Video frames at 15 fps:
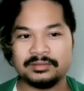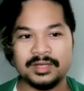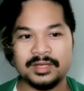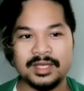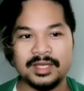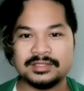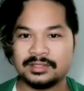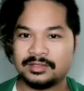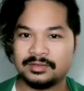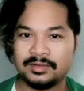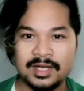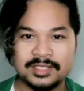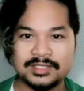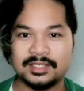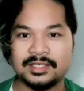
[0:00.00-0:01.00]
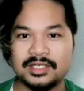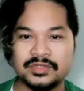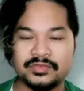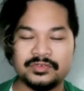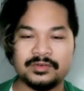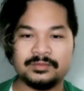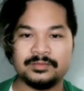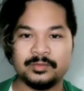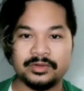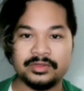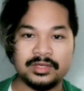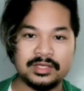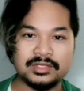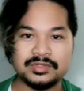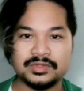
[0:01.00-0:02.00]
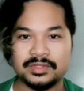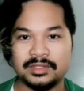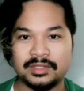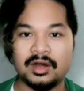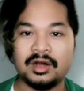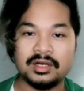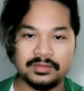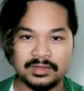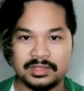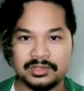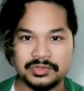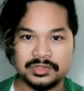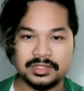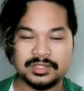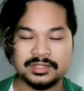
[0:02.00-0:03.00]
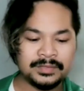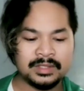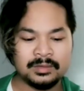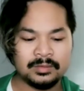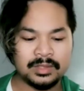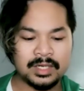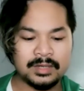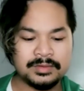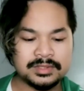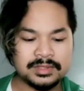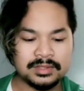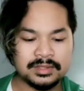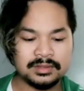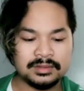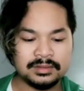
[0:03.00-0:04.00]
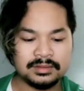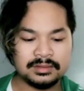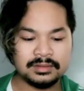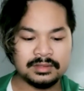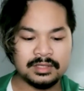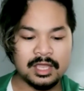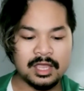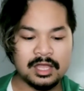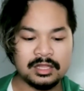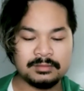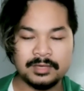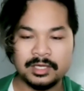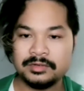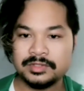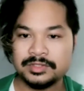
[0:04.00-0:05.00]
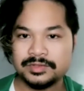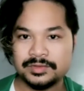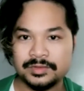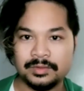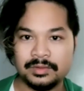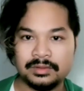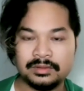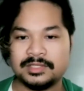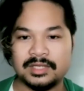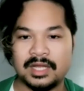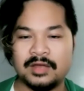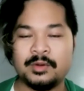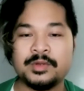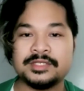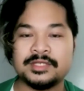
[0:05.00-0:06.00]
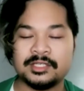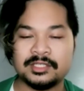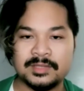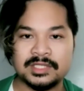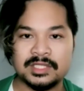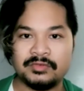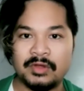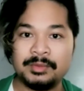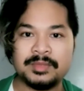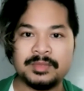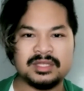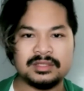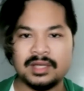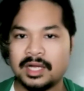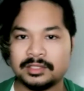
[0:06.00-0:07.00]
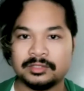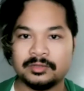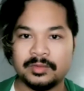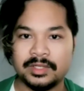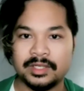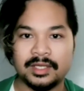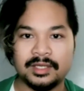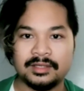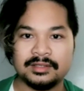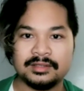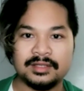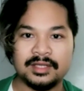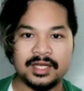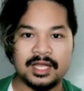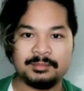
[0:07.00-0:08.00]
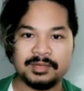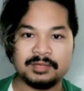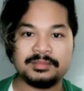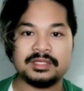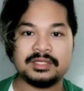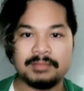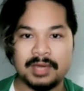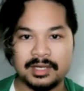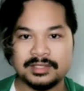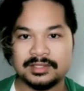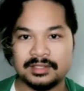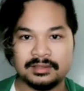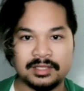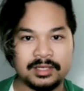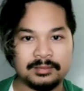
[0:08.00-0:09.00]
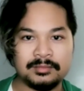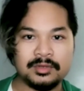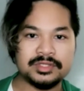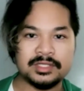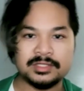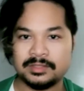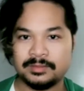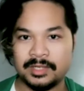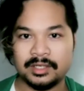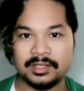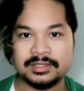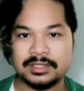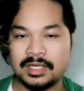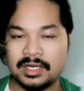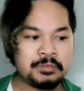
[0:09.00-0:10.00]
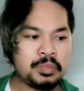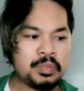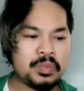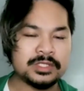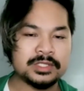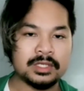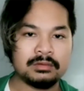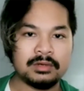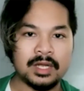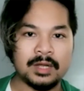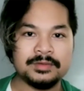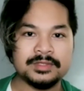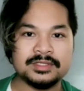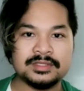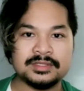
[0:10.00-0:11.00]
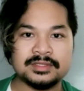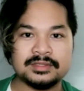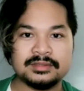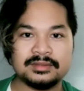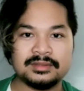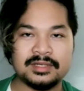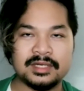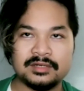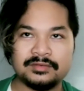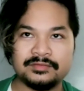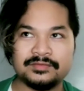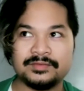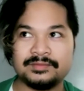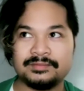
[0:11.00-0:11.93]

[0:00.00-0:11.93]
raised across the country from where the heart of the industry is. When I was in elementary school, I always thought to myself, I'm going to be a doctor one day. Like, I'm going to be in medicine like most Asian Americans are. So I was kind of